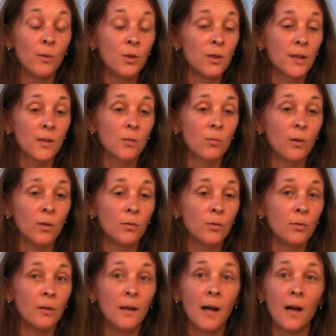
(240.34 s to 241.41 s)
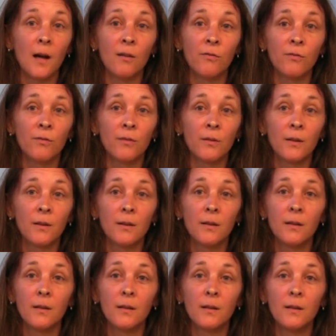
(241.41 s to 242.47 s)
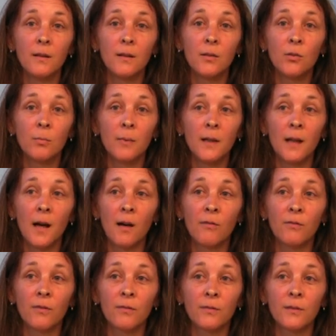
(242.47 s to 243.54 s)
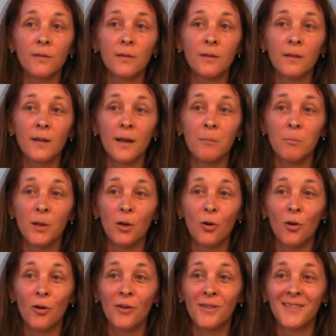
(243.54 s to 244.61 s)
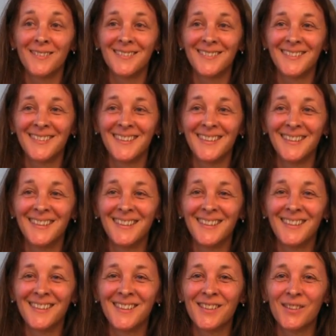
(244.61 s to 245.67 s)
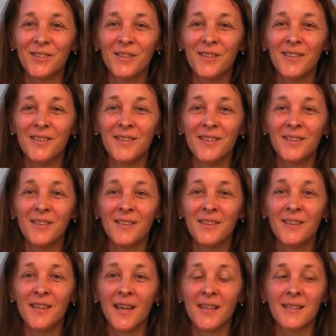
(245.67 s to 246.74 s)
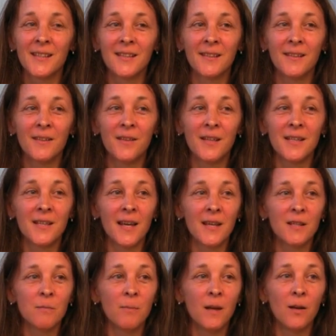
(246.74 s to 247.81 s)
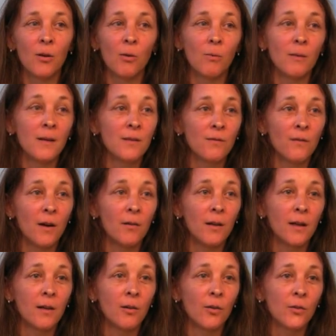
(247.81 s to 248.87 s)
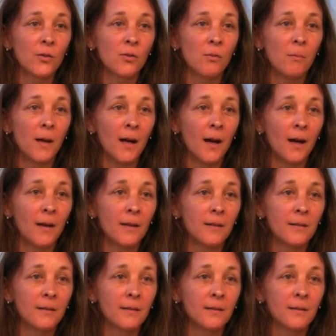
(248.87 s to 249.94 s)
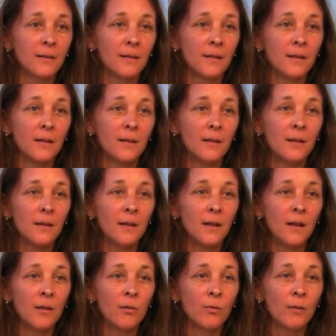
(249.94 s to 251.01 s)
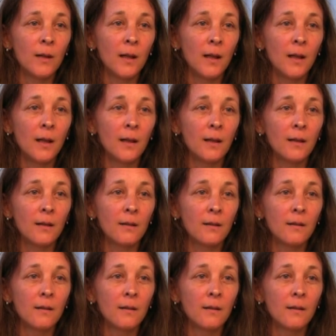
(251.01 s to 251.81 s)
We just want to love, to be loved and belong. So this, this has been always very close to my heart. And really,